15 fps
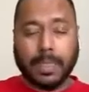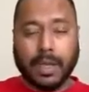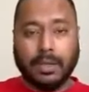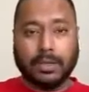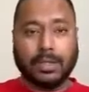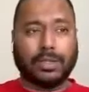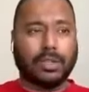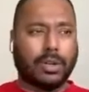
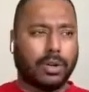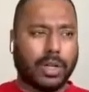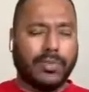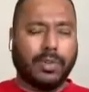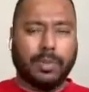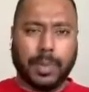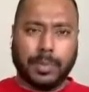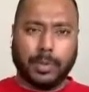So it's not only
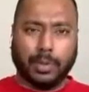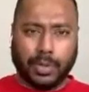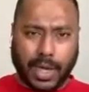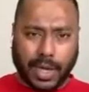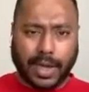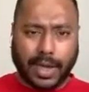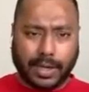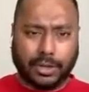for people who
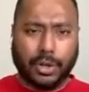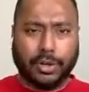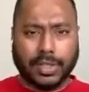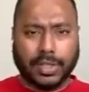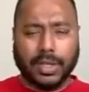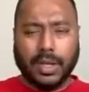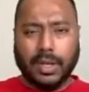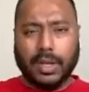like hackathons.